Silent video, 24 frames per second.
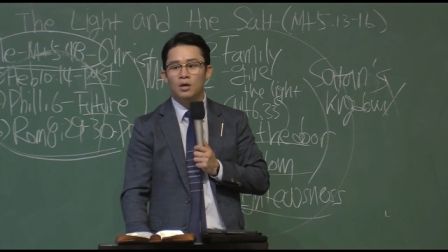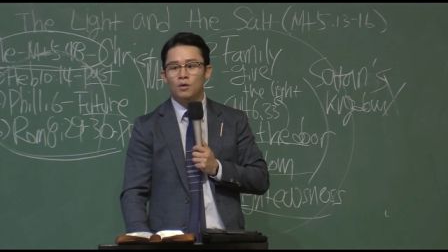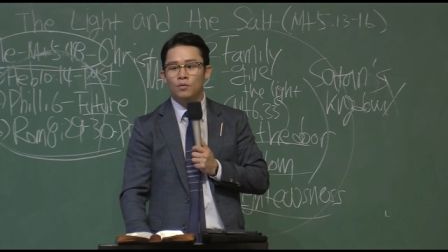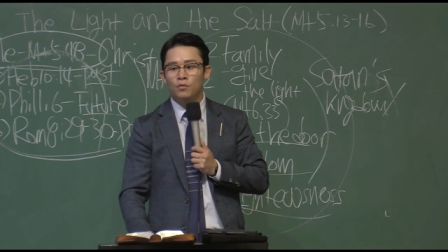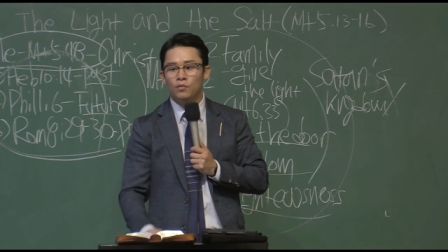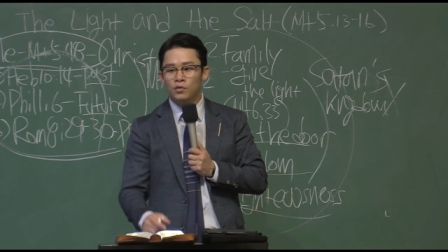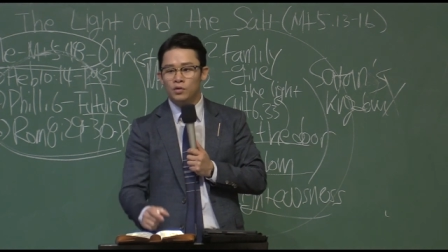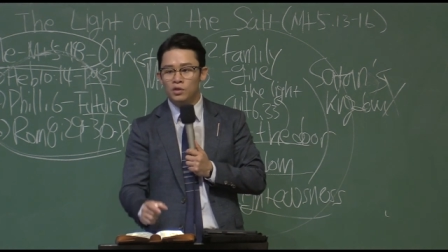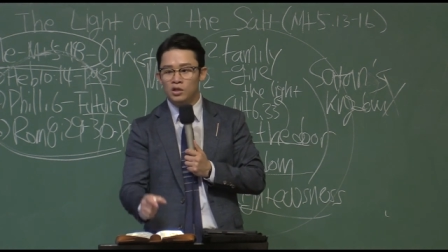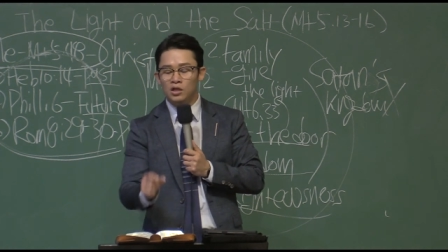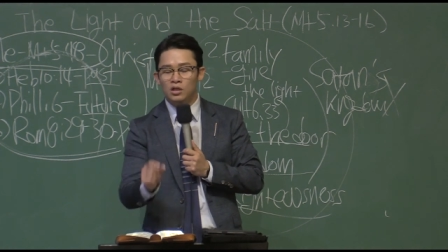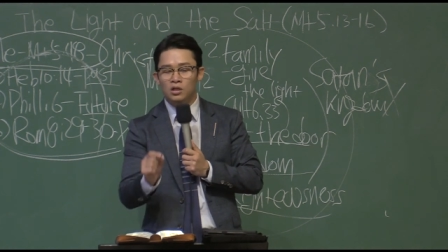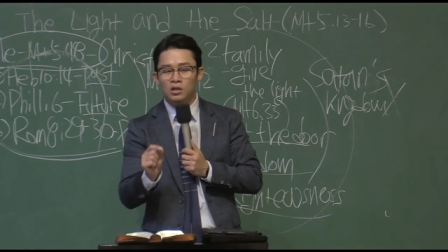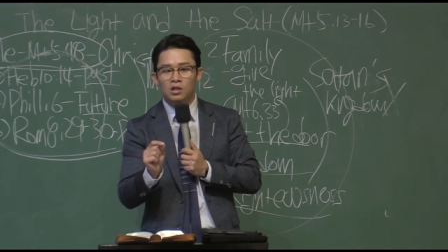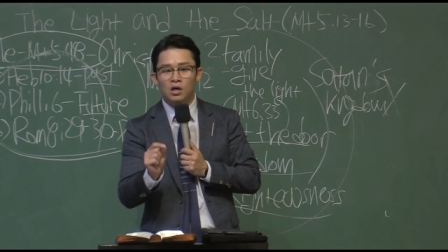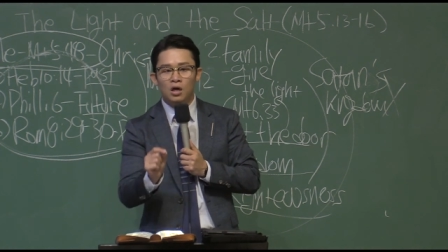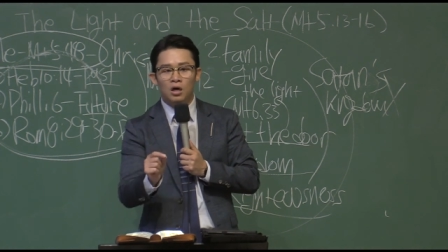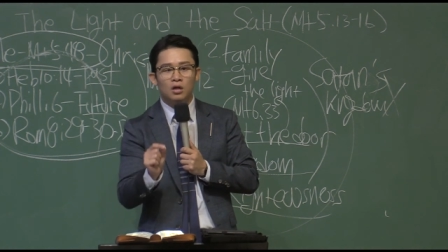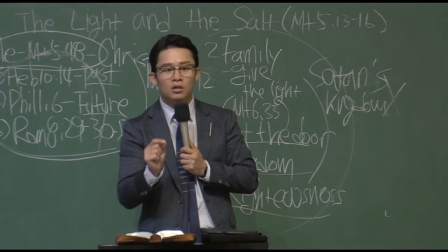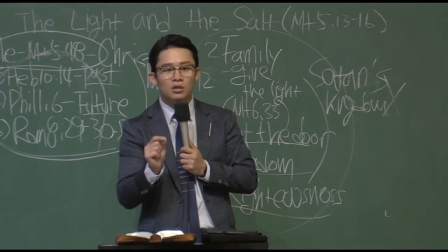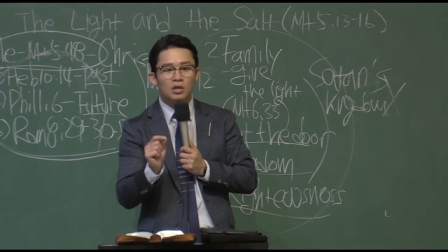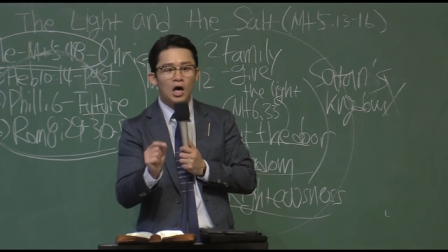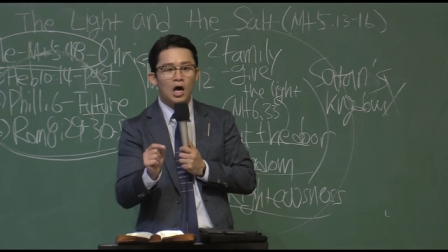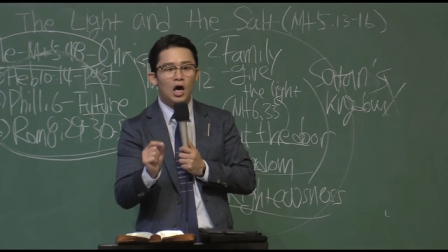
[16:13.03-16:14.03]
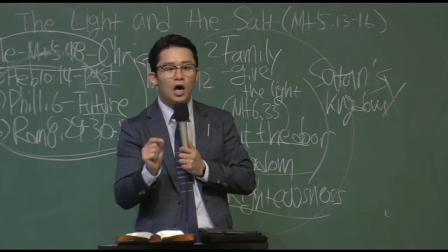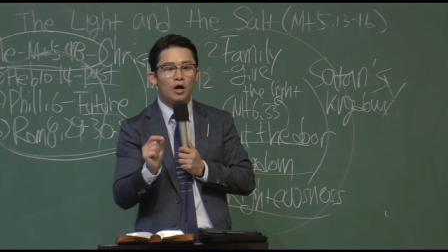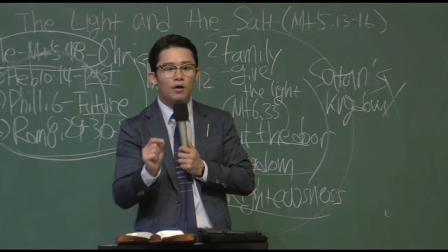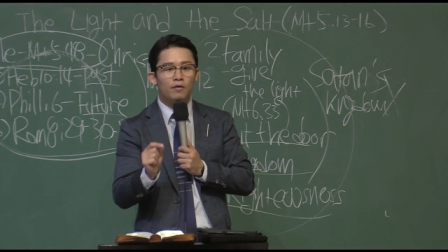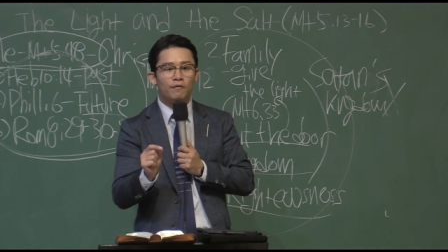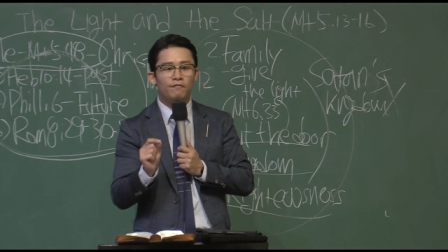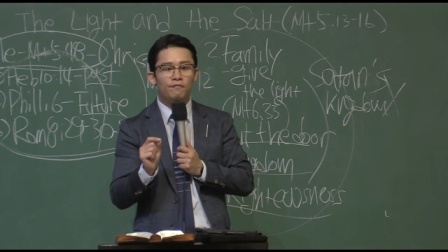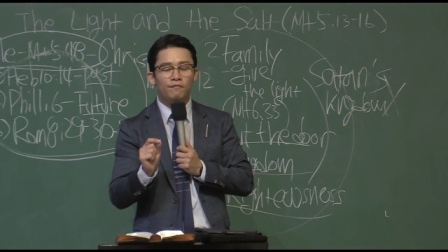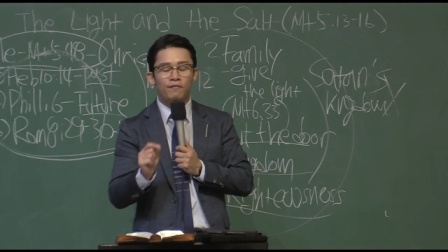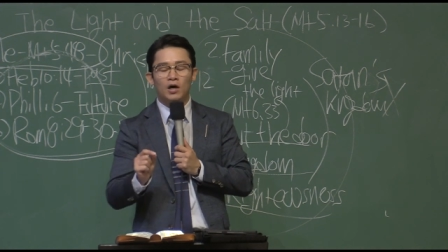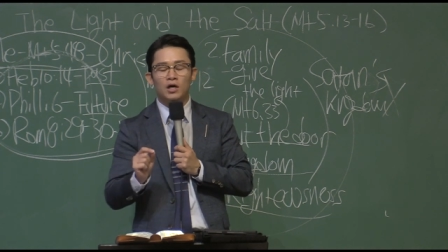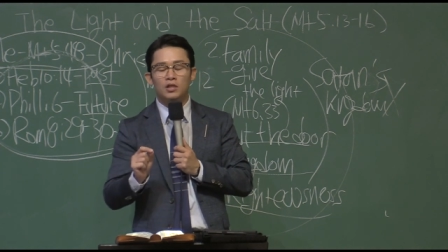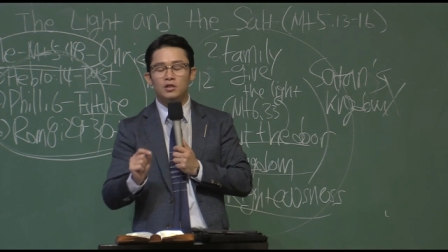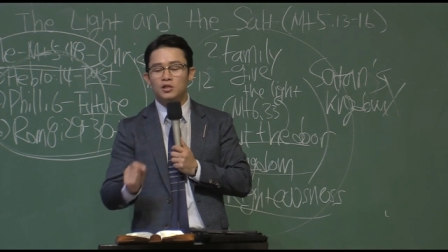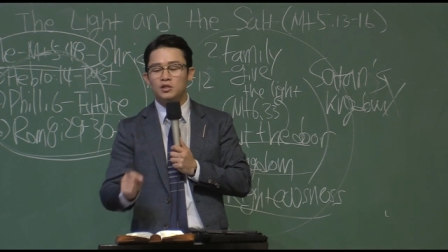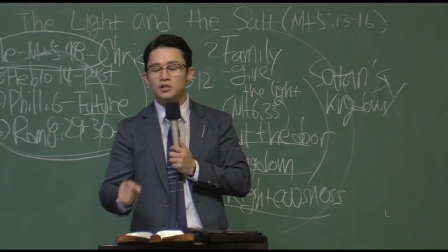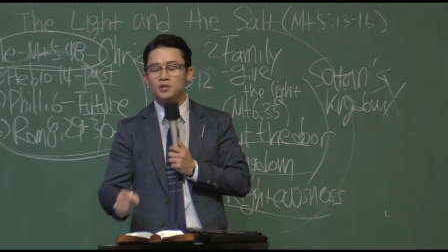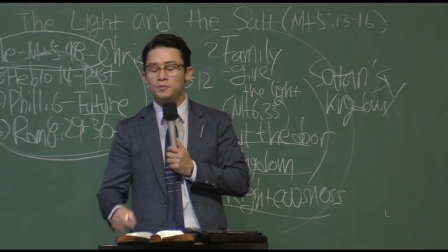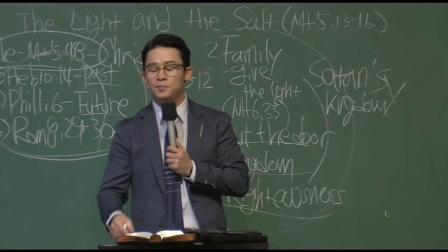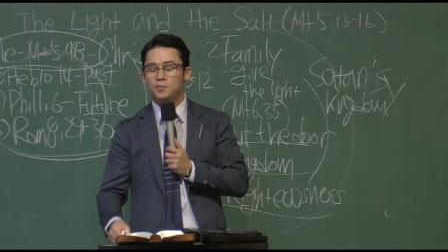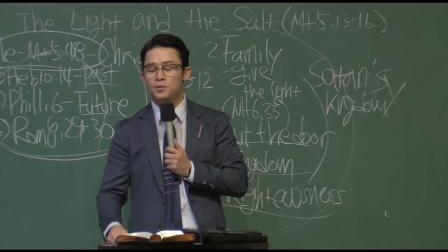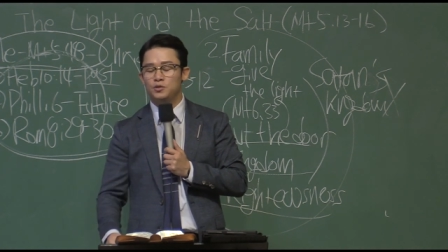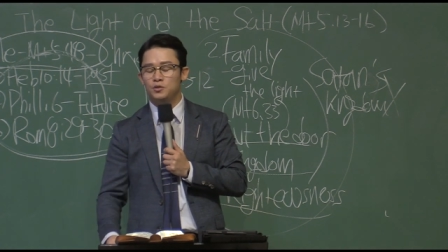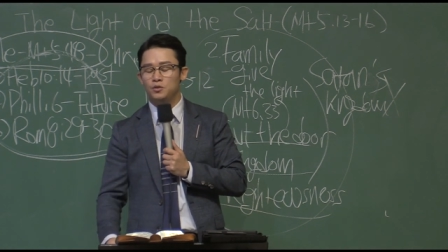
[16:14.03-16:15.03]
Really learn how to fight the
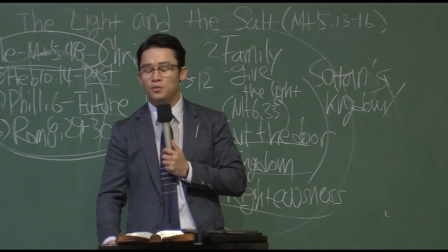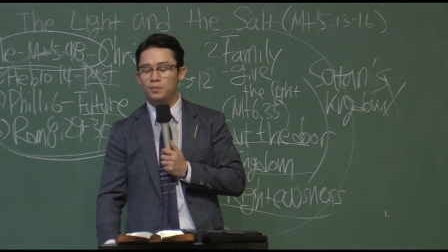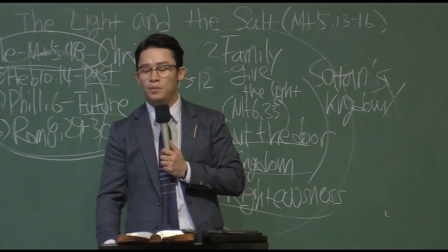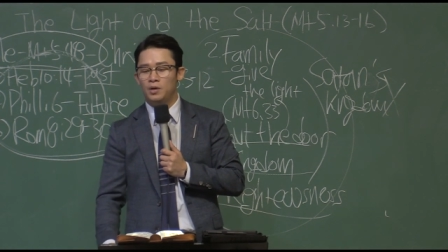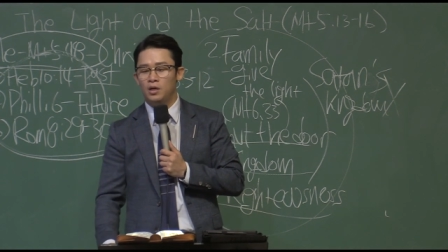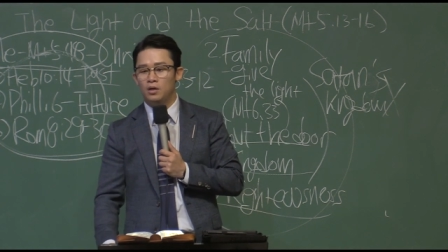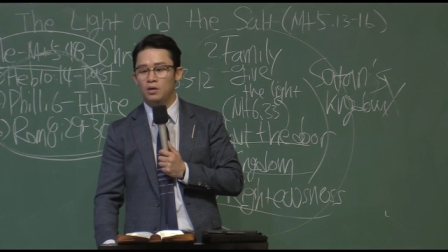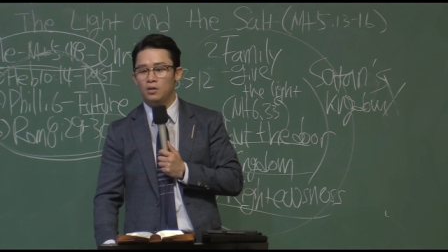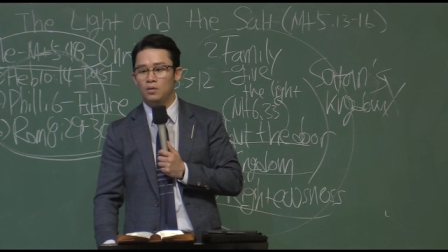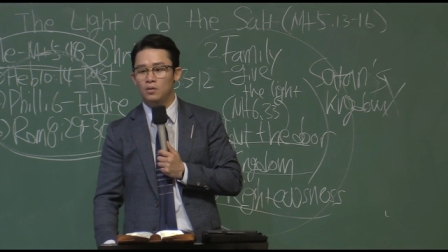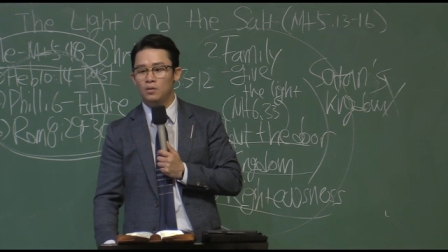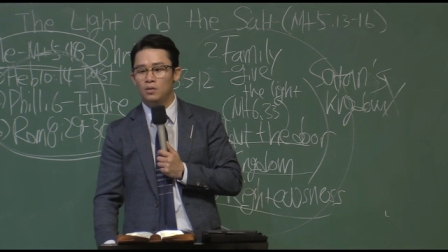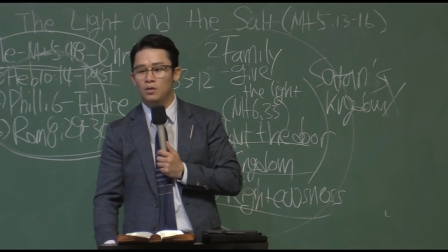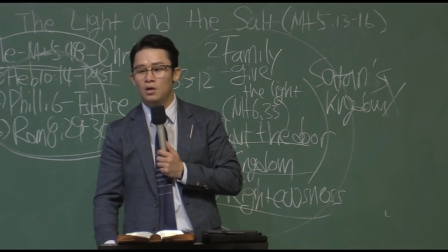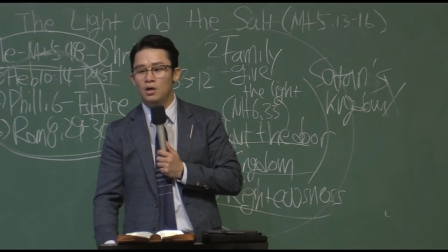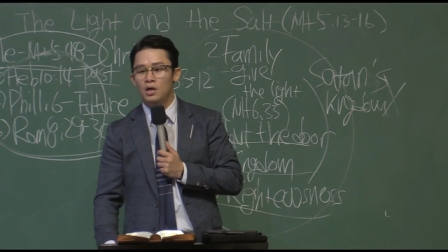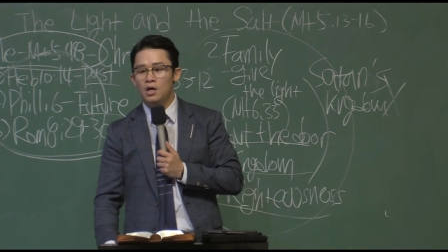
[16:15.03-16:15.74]
spiritual battle.